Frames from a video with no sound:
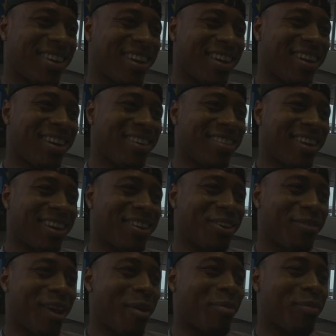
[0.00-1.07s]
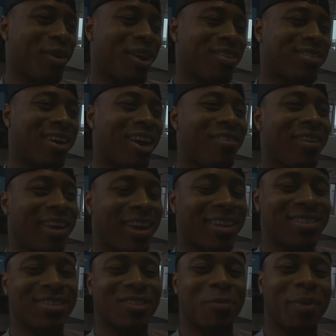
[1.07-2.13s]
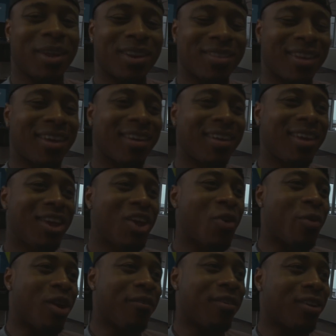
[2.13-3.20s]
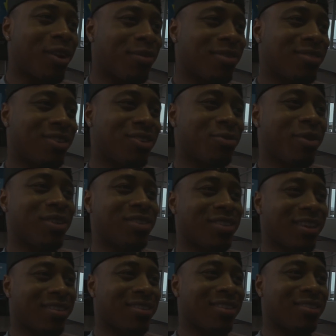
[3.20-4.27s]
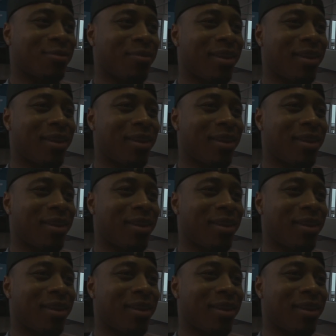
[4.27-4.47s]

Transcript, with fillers: uh, that could have happened. But I was kind of like anticipating that. Whenever it comes to situations like this, I'm